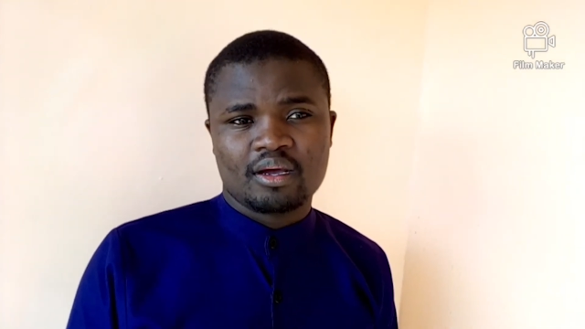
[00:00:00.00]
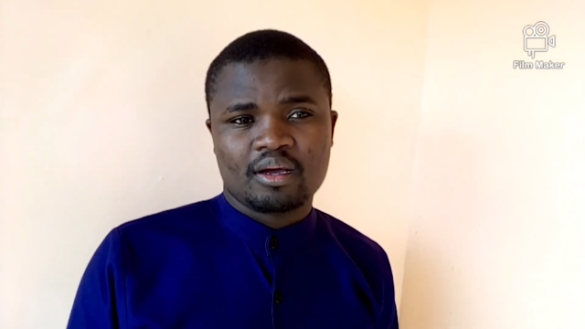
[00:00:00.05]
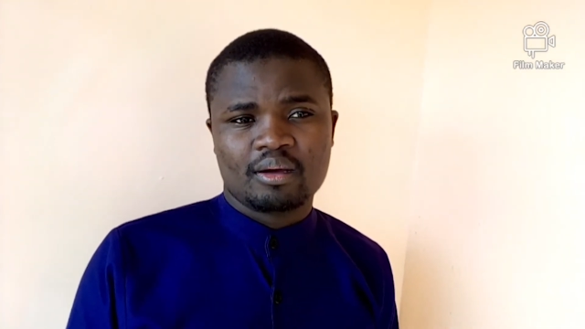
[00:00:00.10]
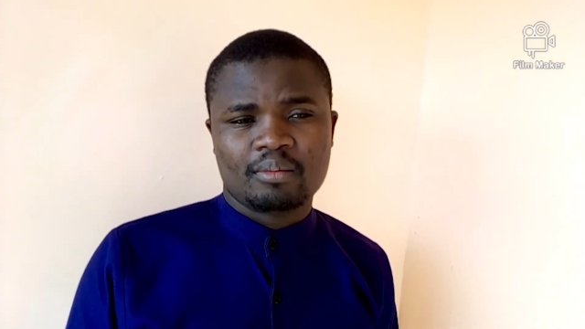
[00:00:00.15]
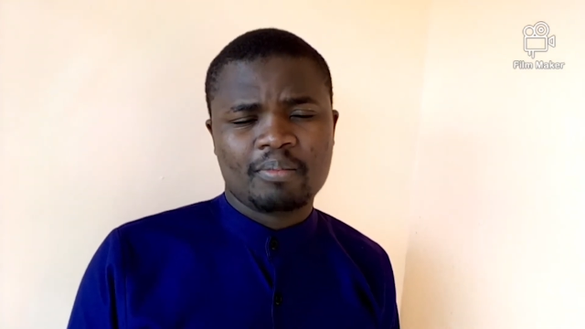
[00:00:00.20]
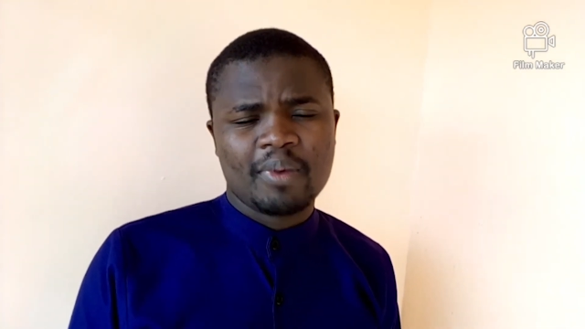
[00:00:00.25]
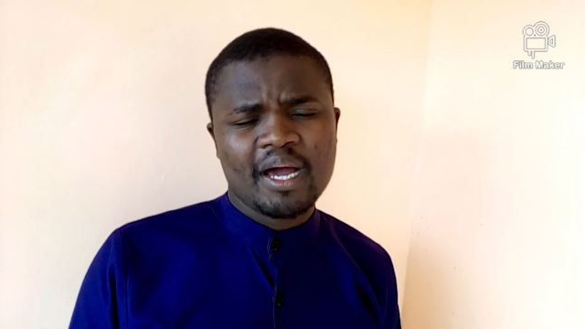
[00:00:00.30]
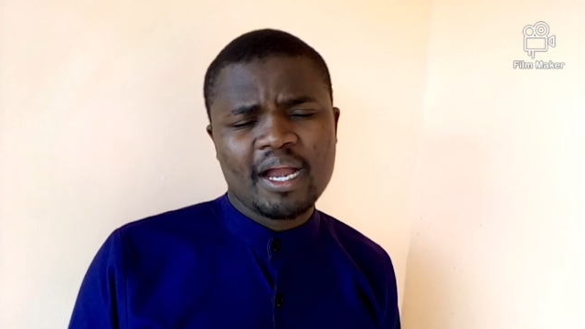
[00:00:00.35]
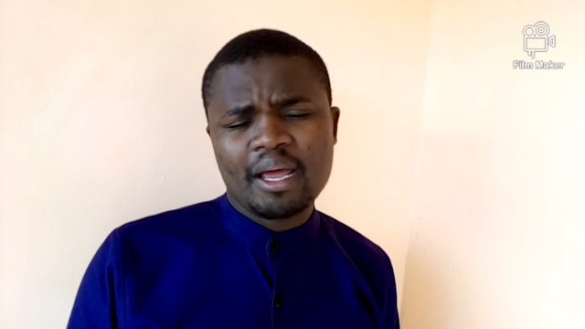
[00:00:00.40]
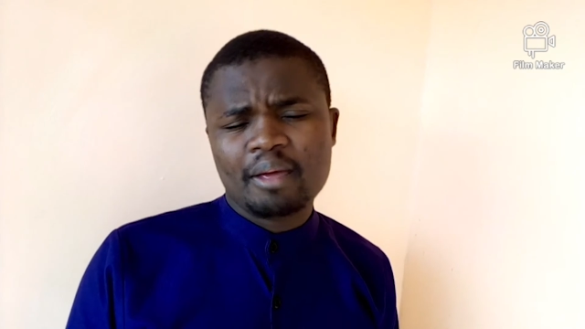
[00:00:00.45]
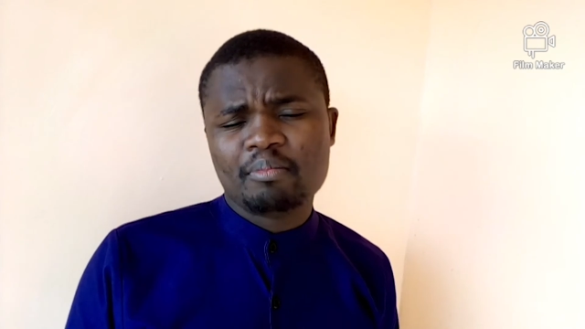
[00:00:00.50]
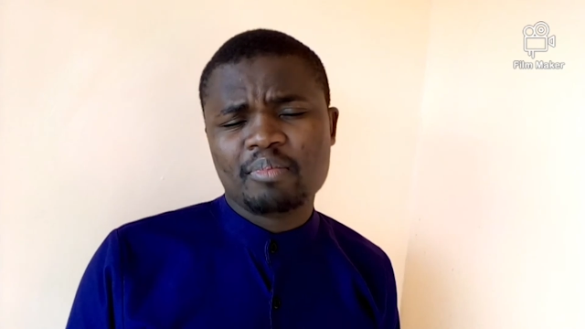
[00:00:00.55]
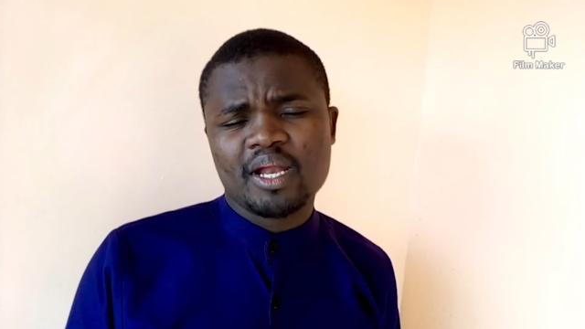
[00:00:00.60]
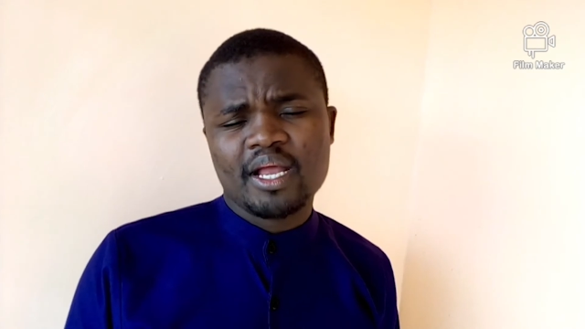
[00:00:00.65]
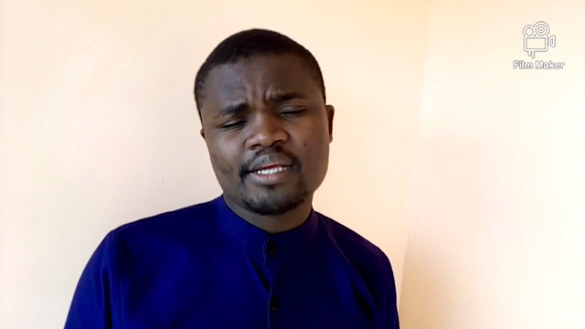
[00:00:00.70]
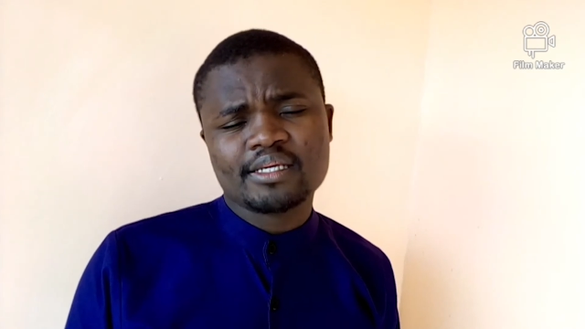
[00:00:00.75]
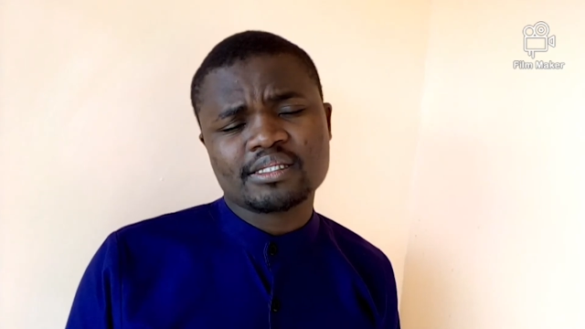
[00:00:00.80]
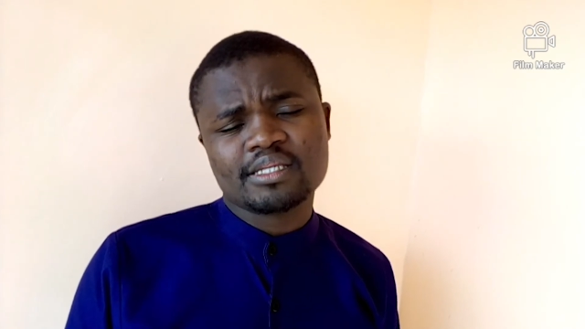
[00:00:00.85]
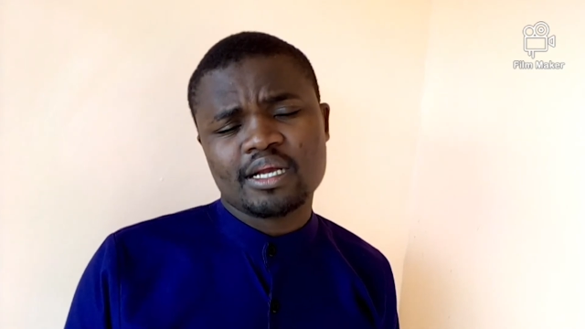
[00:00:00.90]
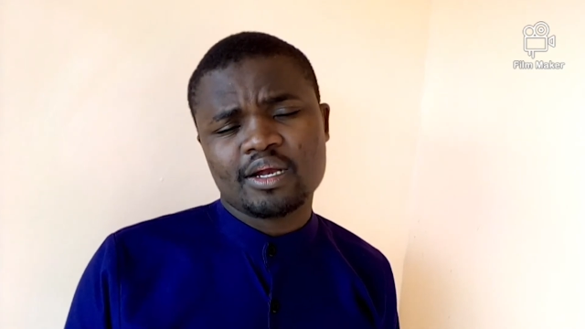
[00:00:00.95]
But I
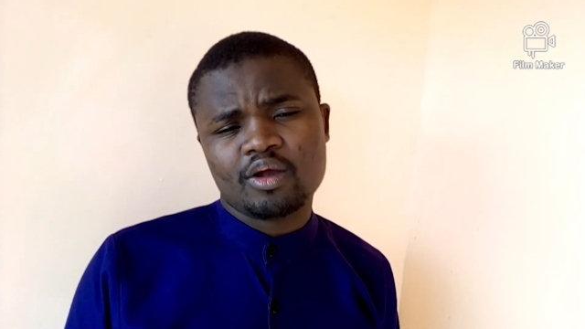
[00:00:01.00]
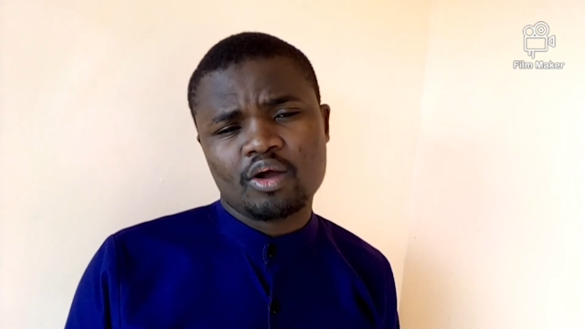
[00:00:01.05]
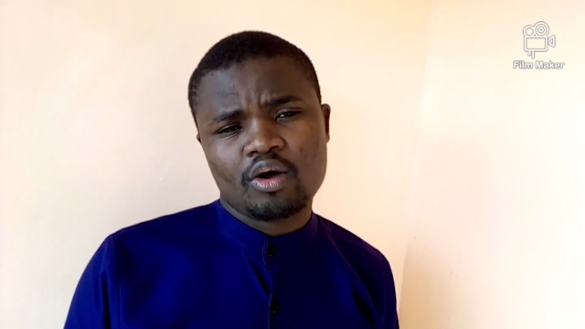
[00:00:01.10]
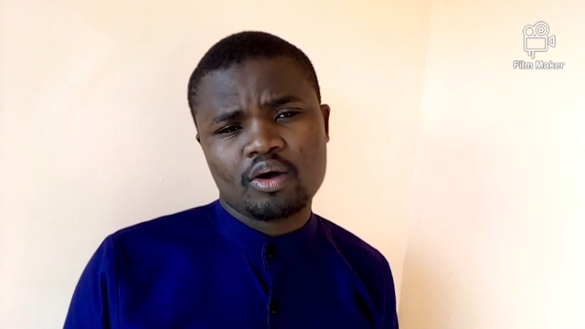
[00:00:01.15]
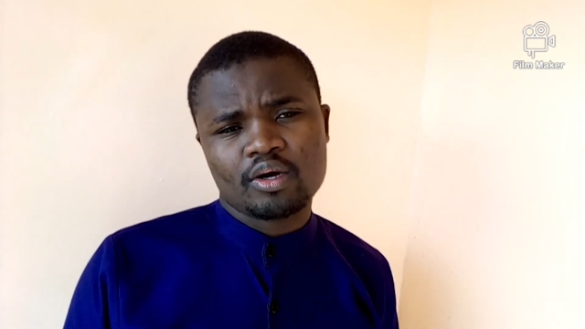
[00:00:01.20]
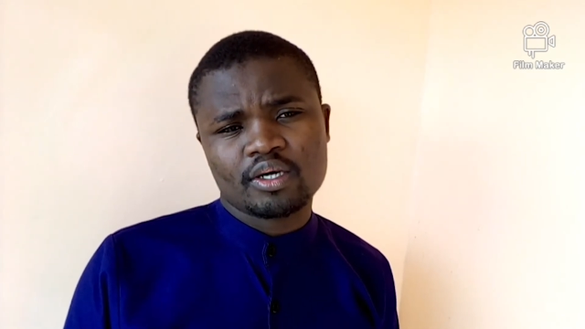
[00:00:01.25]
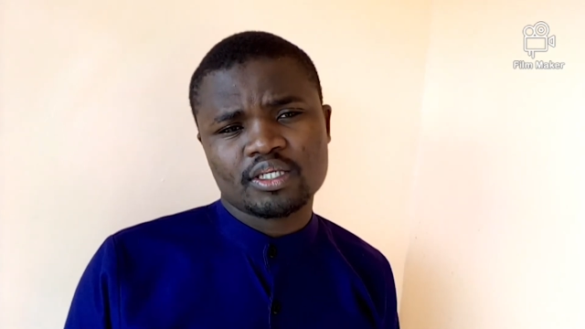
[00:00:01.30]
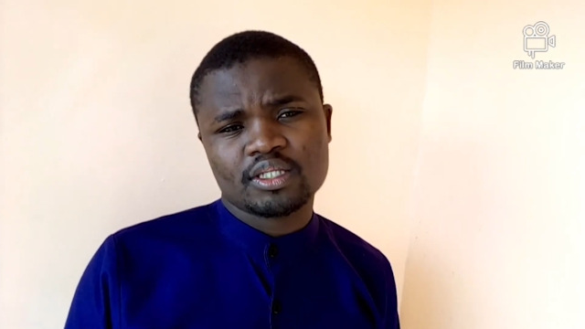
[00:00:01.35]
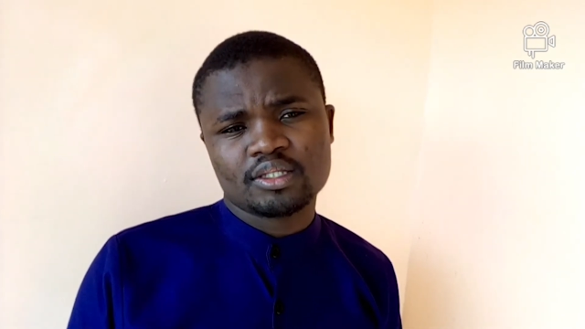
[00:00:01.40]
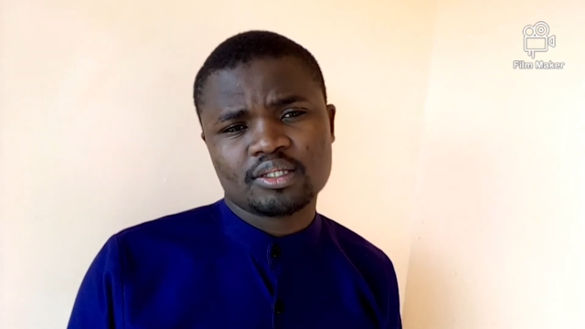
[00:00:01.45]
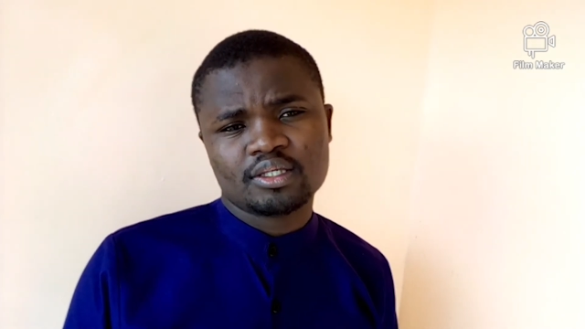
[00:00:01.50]
bless the Lord,